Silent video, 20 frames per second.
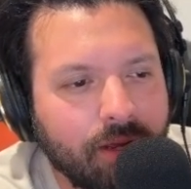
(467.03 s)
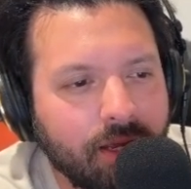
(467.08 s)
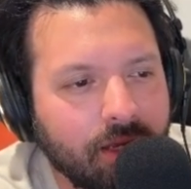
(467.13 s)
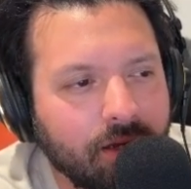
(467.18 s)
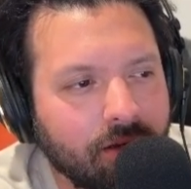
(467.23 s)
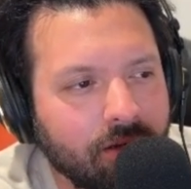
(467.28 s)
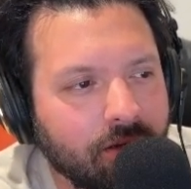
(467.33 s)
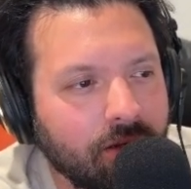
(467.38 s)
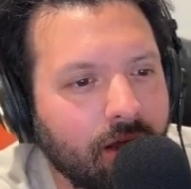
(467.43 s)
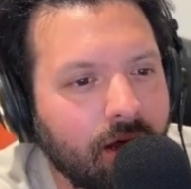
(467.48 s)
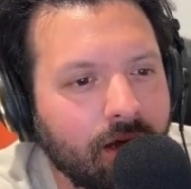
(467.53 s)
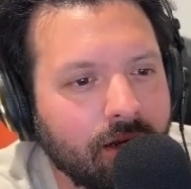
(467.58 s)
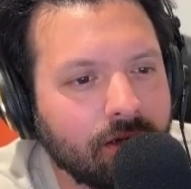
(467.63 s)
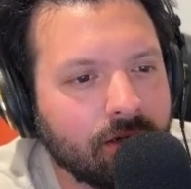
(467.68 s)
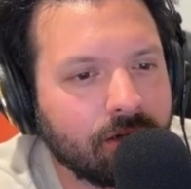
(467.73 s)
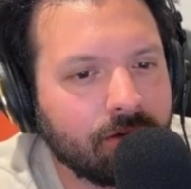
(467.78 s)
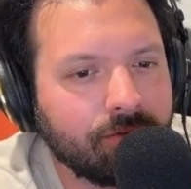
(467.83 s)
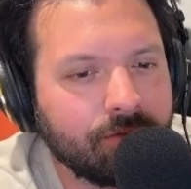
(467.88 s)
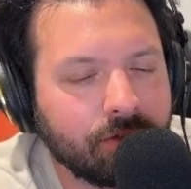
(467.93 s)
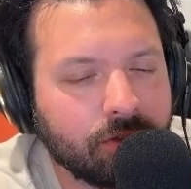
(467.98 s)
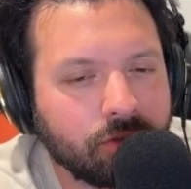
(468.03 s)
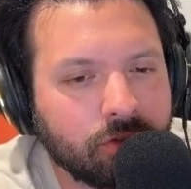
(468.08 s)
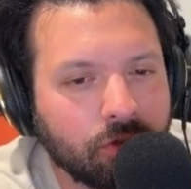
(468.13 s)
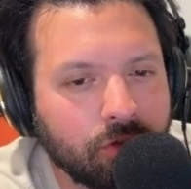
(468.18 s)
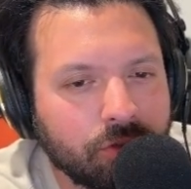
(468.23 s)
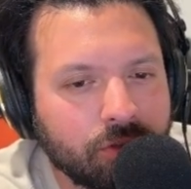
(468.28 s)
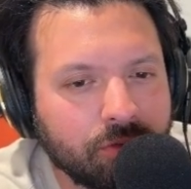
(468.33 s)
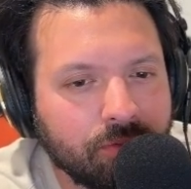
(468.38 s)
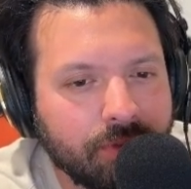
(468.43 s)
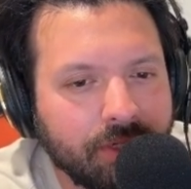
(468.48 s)
a lot of your
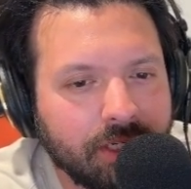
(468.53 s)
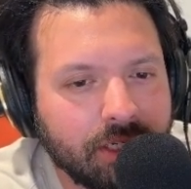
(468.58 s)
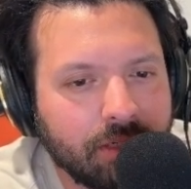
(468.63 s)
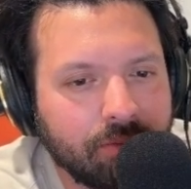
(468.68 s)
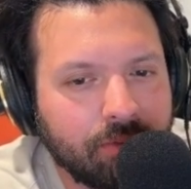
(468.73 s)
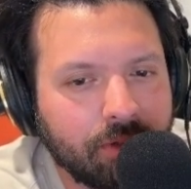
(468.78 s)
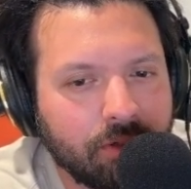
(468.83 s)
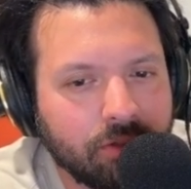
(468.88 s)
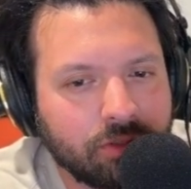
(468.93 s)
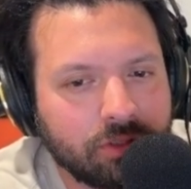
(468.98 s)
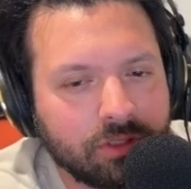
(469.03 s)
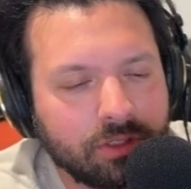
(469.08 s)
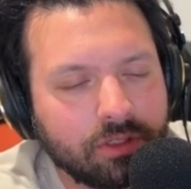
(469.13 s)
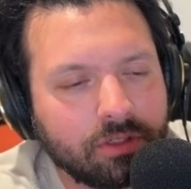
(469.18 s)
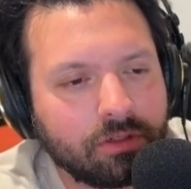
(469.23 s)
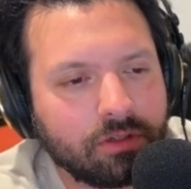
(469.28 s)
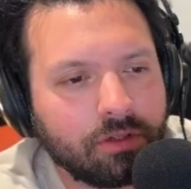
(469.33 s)
social media posting.